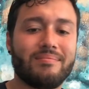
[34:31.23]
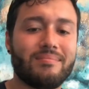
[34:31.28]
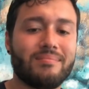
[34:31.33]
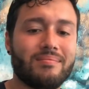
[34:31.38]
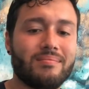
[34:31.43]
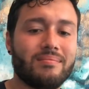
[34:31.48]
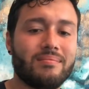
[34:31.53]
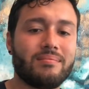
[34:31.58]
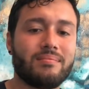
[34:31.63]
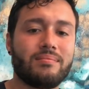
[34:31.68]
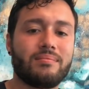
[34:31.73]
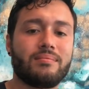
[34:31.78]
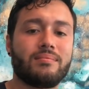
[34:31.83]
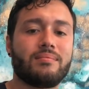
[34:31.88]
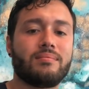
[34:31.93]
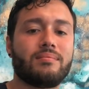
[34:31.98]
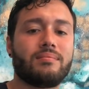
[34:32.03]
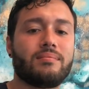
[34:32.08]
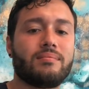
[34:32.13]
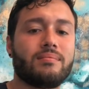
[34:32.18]

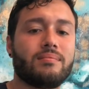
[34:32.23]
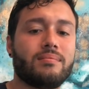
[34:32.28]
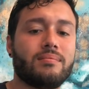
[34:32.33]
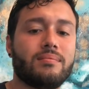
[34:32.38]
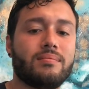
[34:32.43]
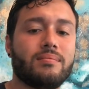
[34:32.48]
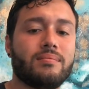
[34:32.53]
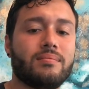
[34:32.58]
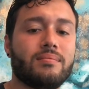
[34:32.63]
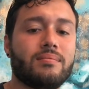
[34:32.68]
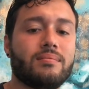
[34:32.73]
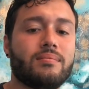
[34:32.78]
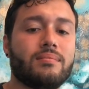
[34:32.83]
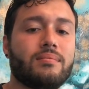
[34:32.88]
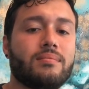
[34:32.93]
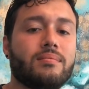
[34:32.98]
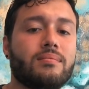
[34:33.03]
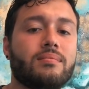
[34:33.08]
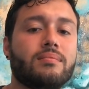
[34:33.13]
care.